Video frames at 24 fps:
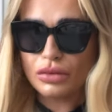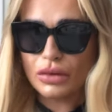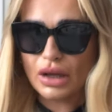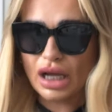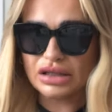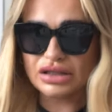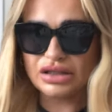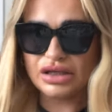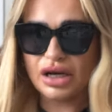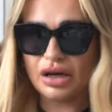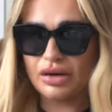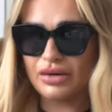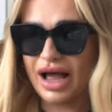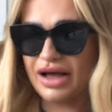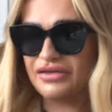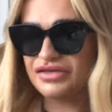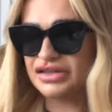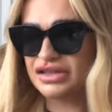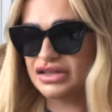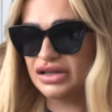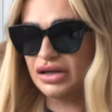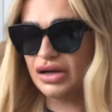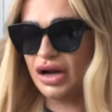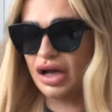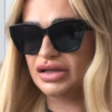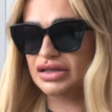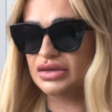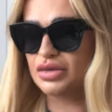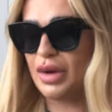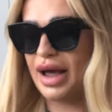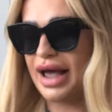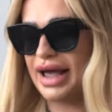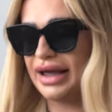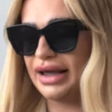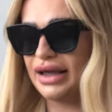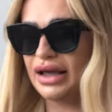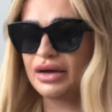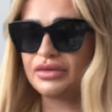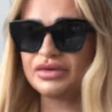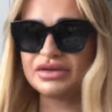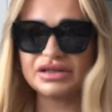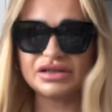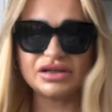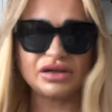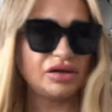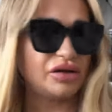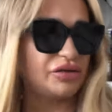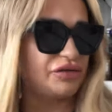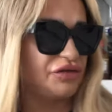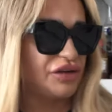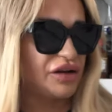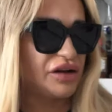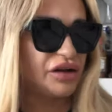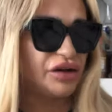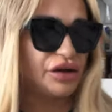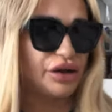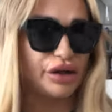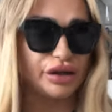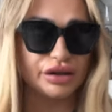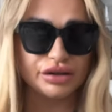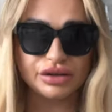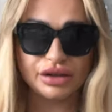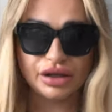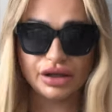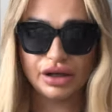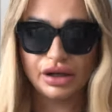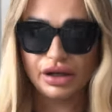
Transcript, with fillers: I don't know. I've still lost weight. i still feel good.